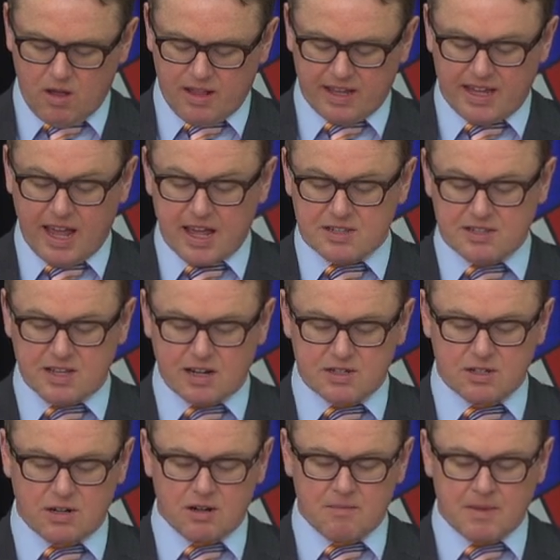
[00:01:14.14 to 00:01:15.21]
oil and gas
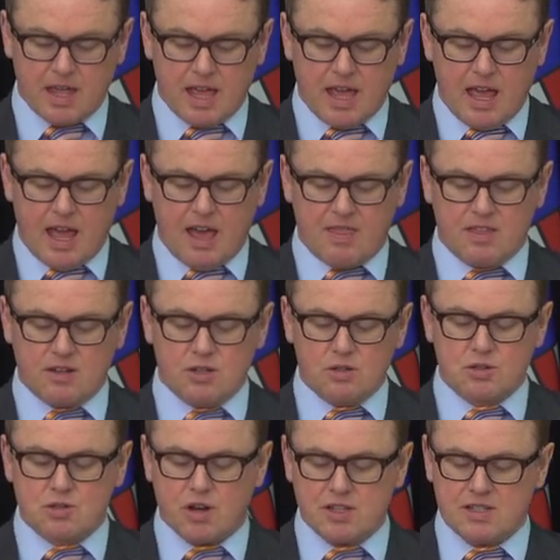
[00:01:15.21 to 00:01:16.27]
sector and the
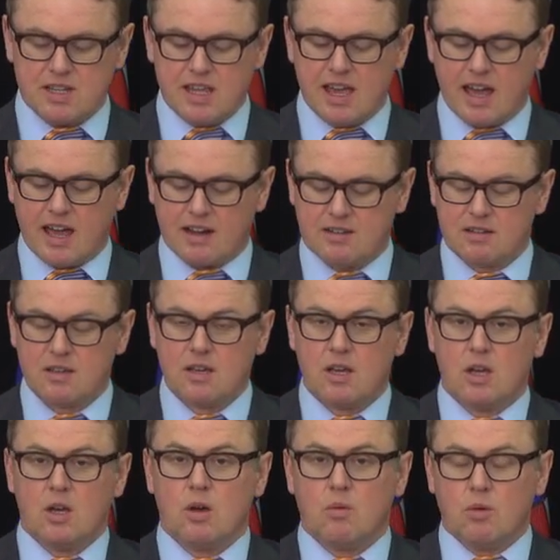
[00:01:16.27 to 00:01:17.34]
new trustee act
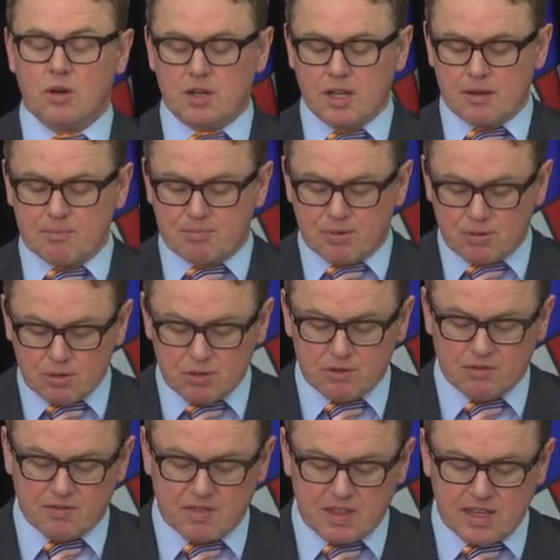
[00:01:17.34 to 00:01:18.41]
would
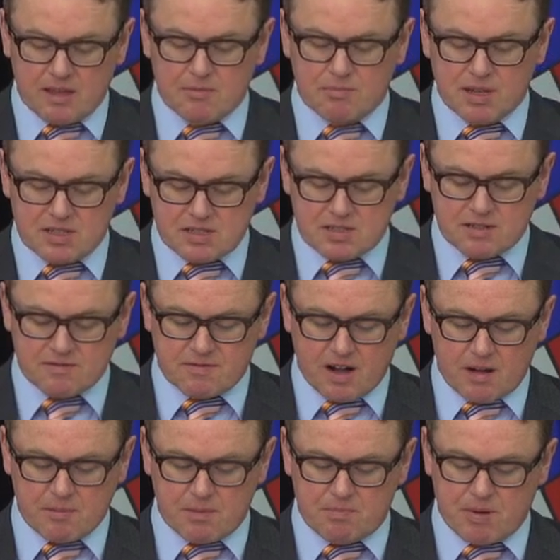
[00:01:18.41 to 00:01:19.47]
improve the business
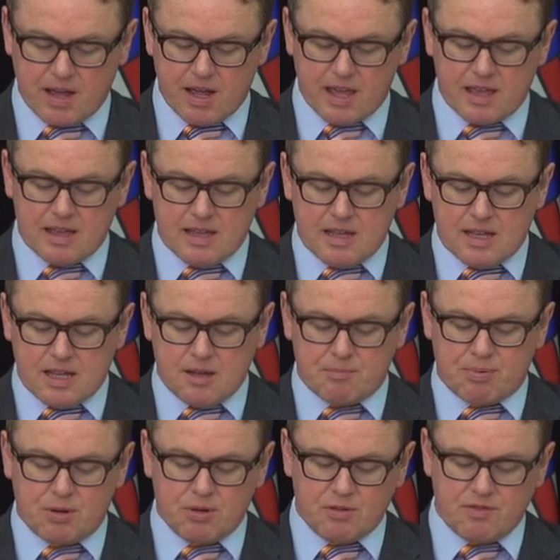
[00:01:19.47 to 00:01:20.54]
environment by
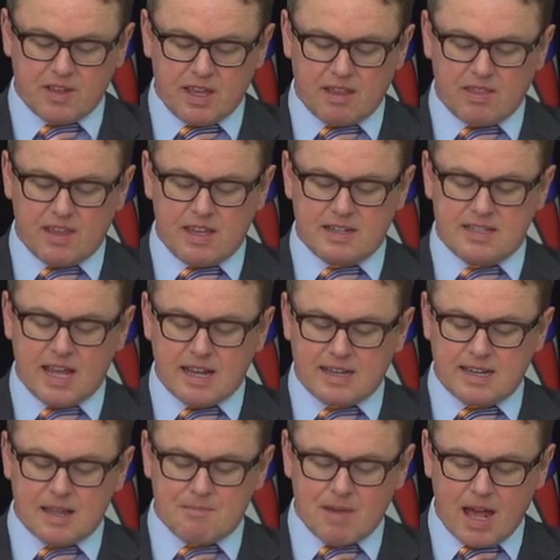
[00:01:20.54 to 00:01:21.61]
improving the day to
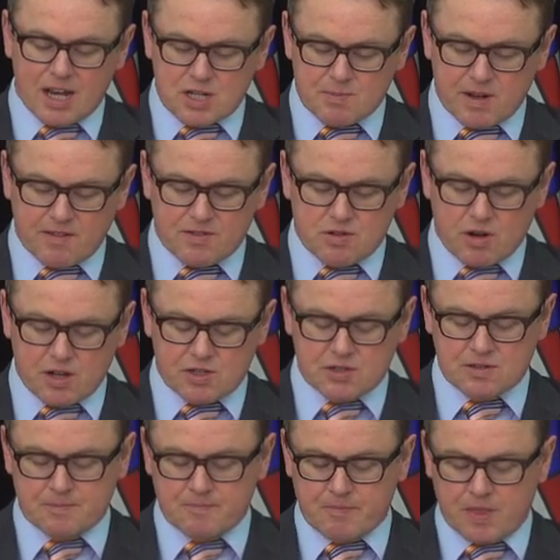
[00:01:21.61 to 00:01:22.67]
day management of trusts,